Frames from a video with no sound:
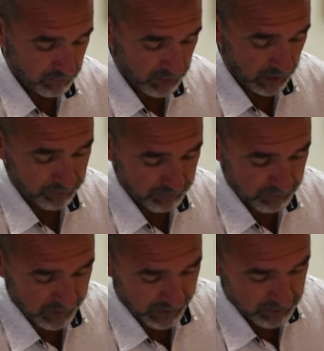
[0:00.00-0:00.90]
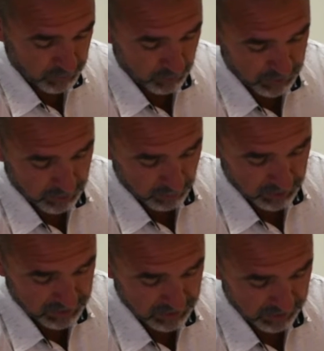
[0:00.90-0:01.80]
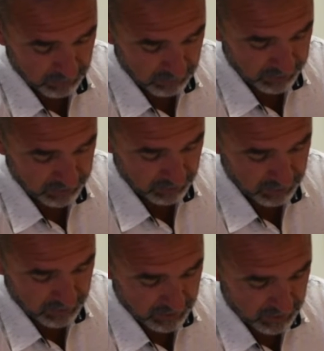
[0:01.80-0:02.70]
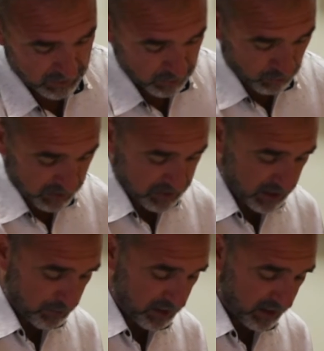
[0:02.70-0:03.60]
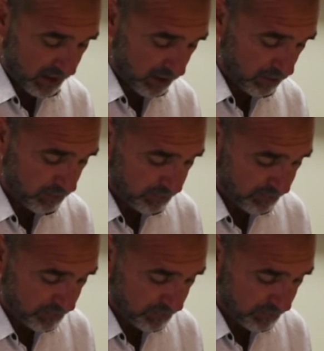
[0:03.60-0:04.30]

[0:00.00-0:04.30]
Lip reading: Yeah, that's what you want to see right there. So when it's coming together,